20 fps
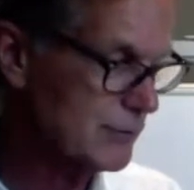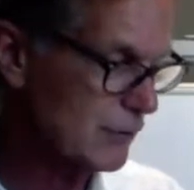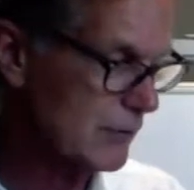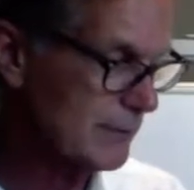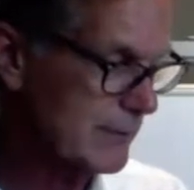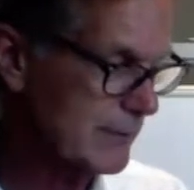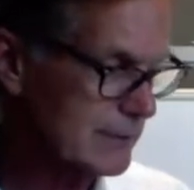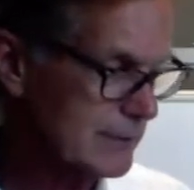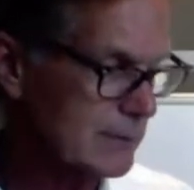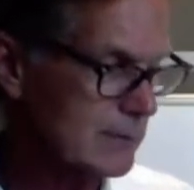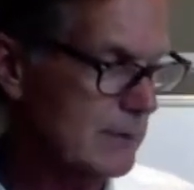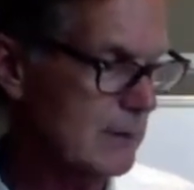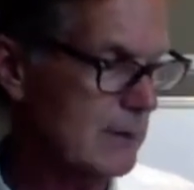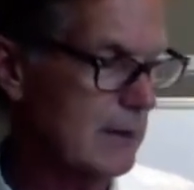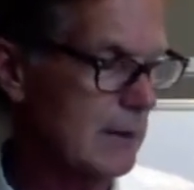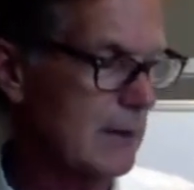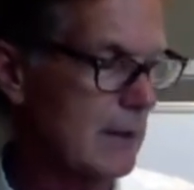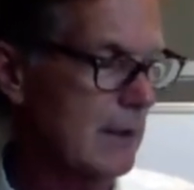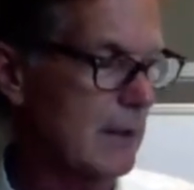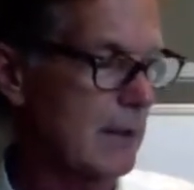treatment.
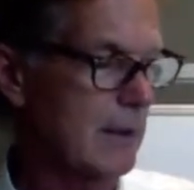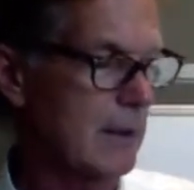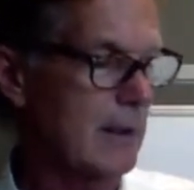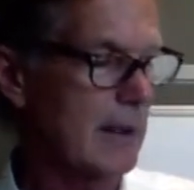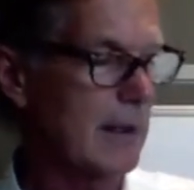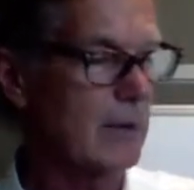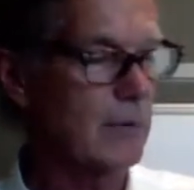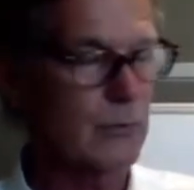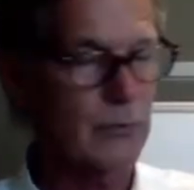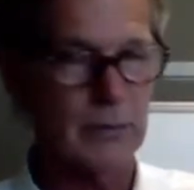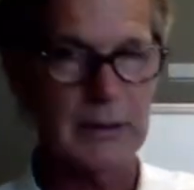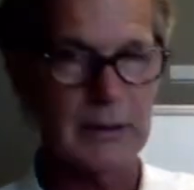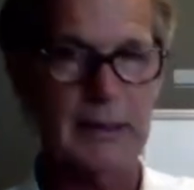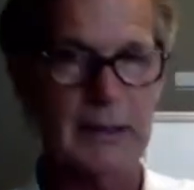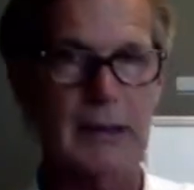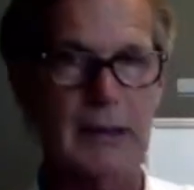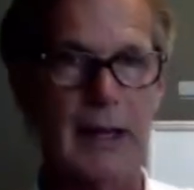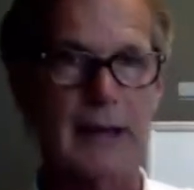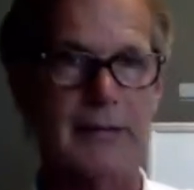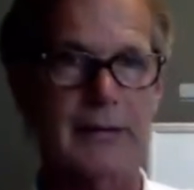I really
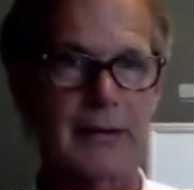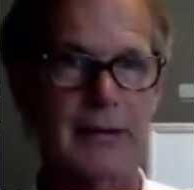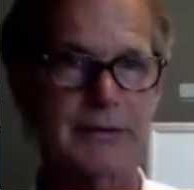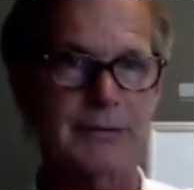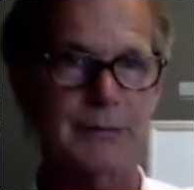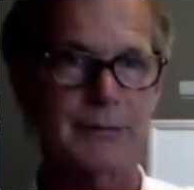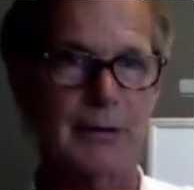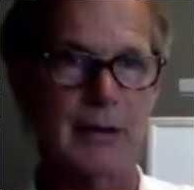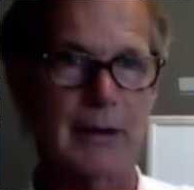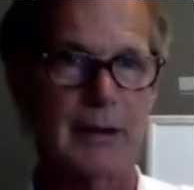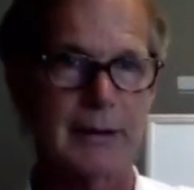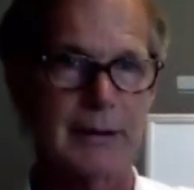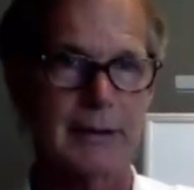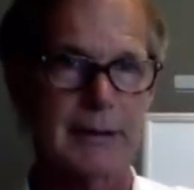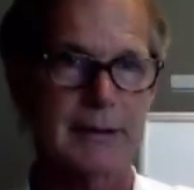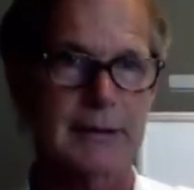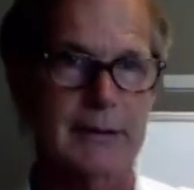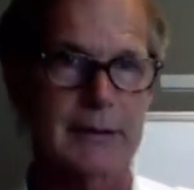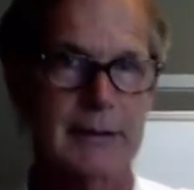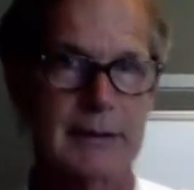like this
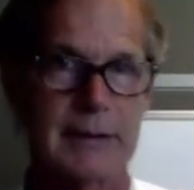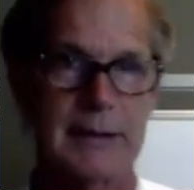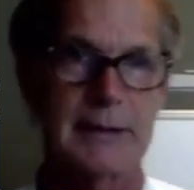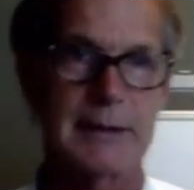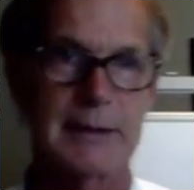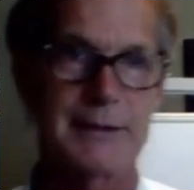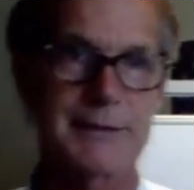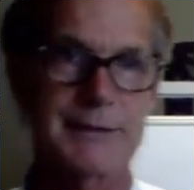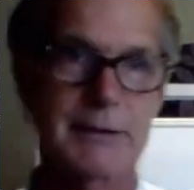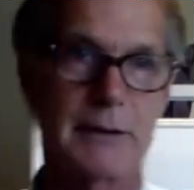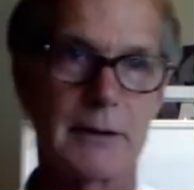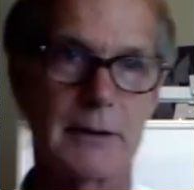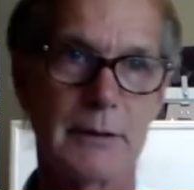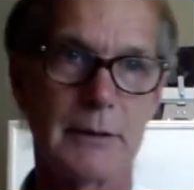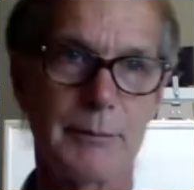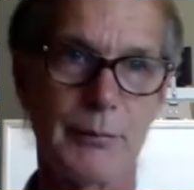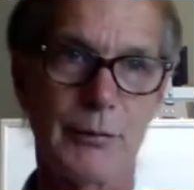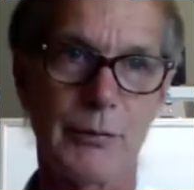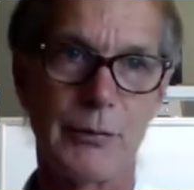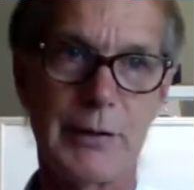product. It is
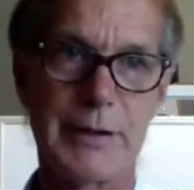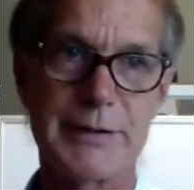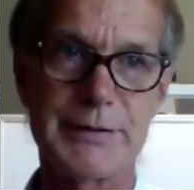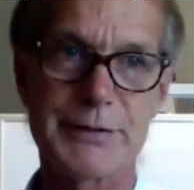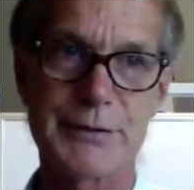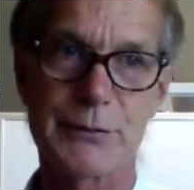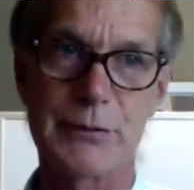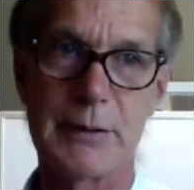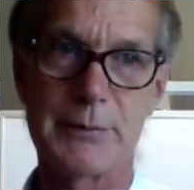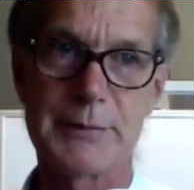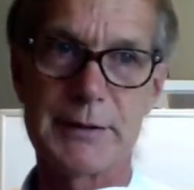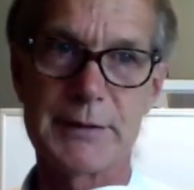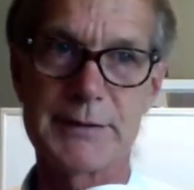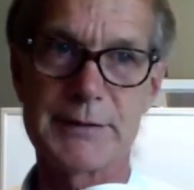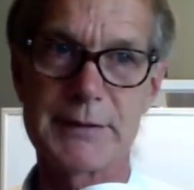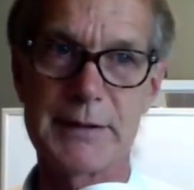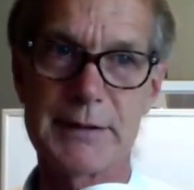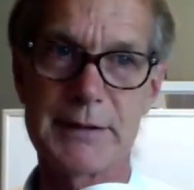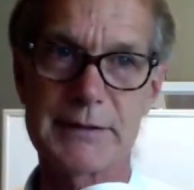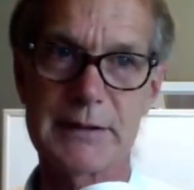called Prescript
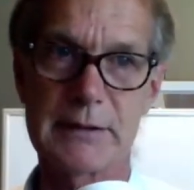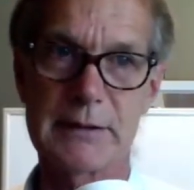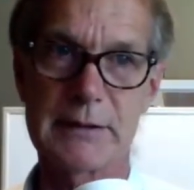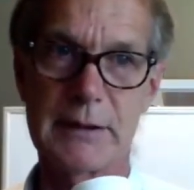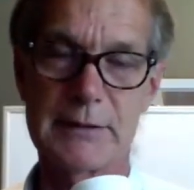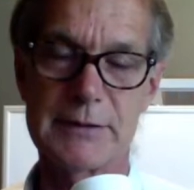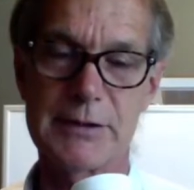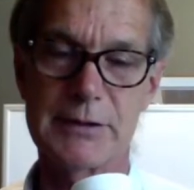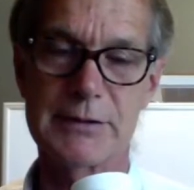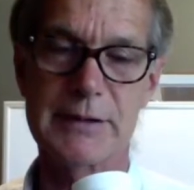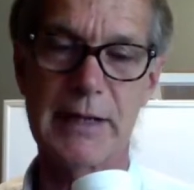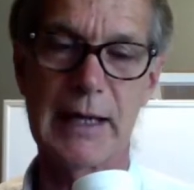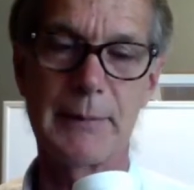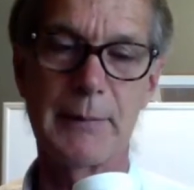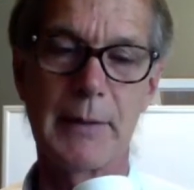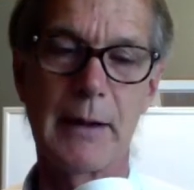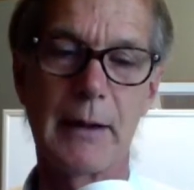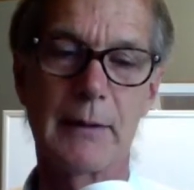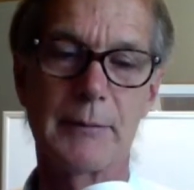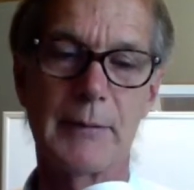Assist. It just
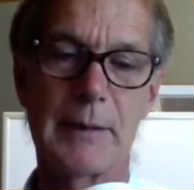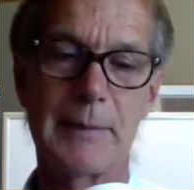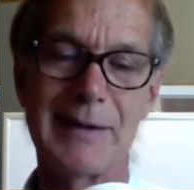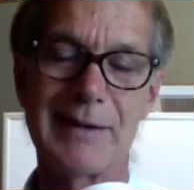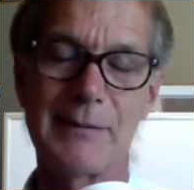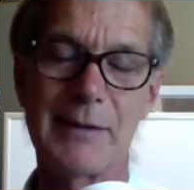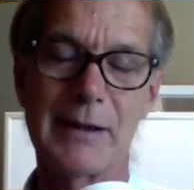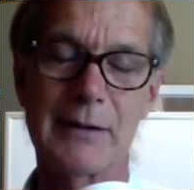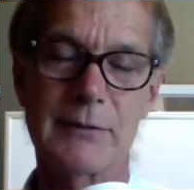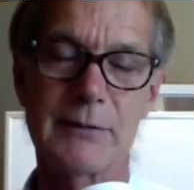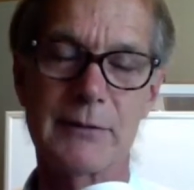came out maybe